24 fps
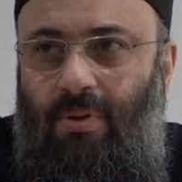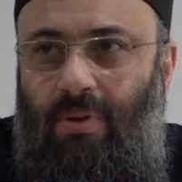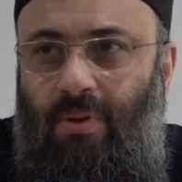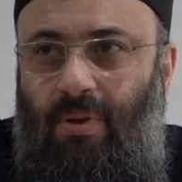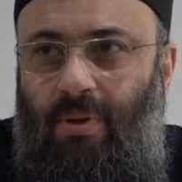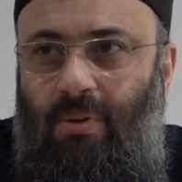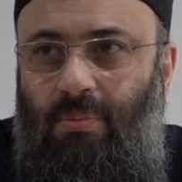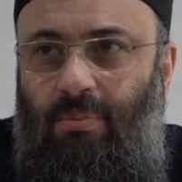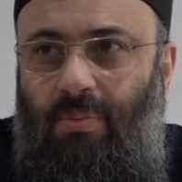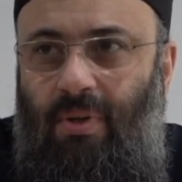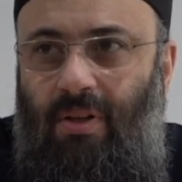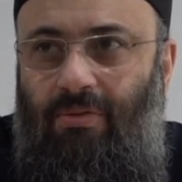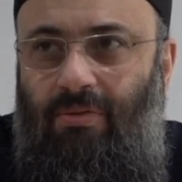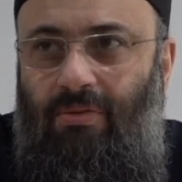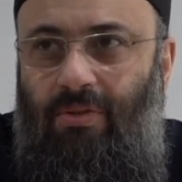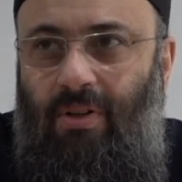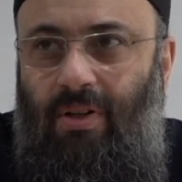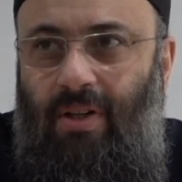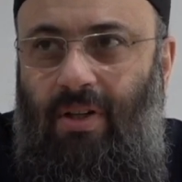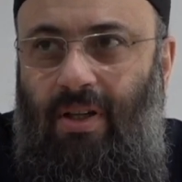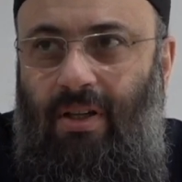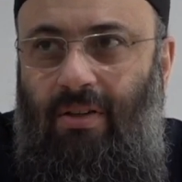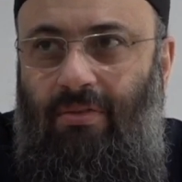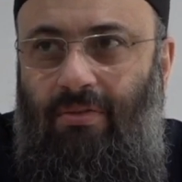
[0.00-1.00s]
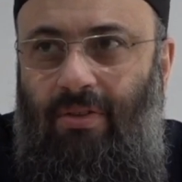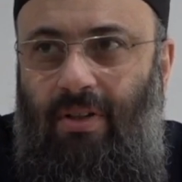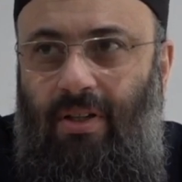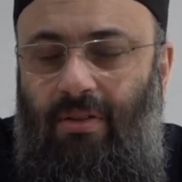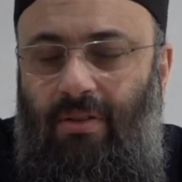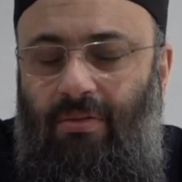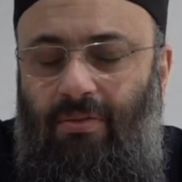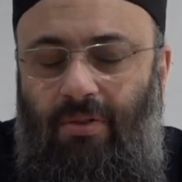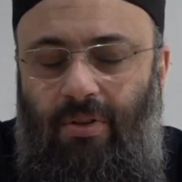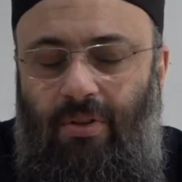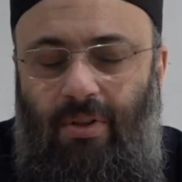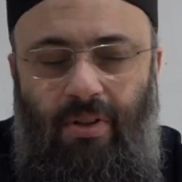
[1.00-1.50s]
could be
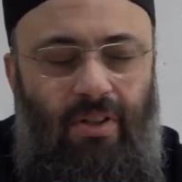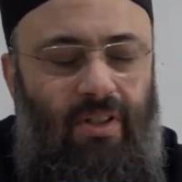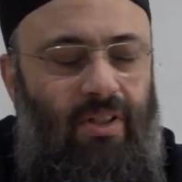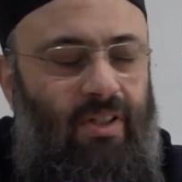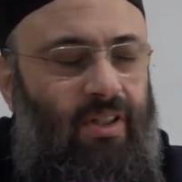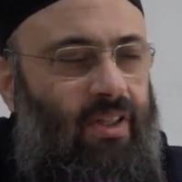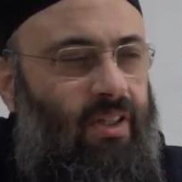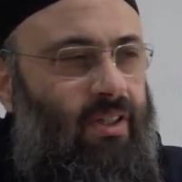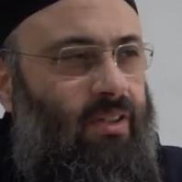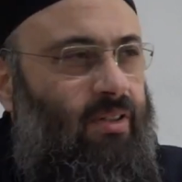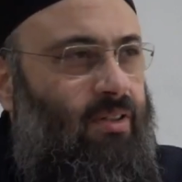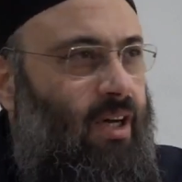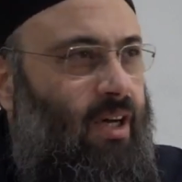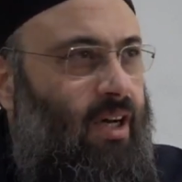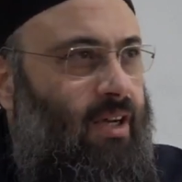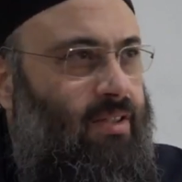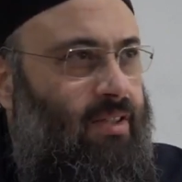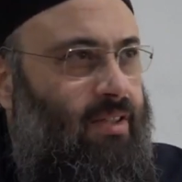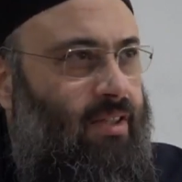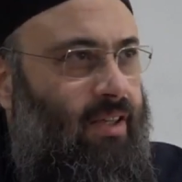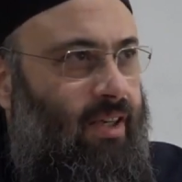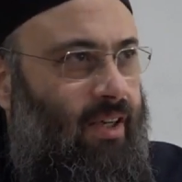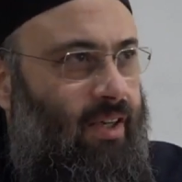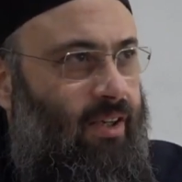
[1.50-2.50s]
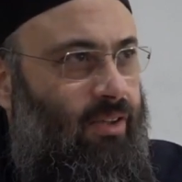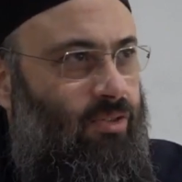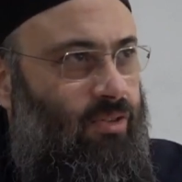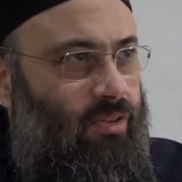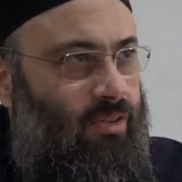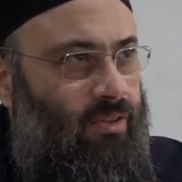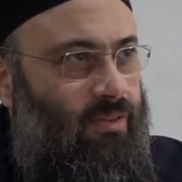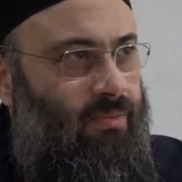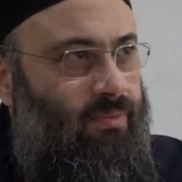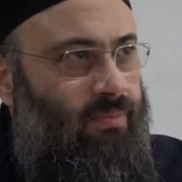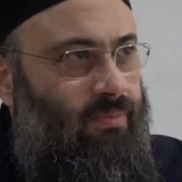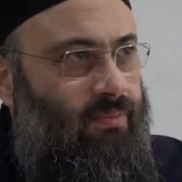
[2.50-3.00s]
forgiven for their intoxication.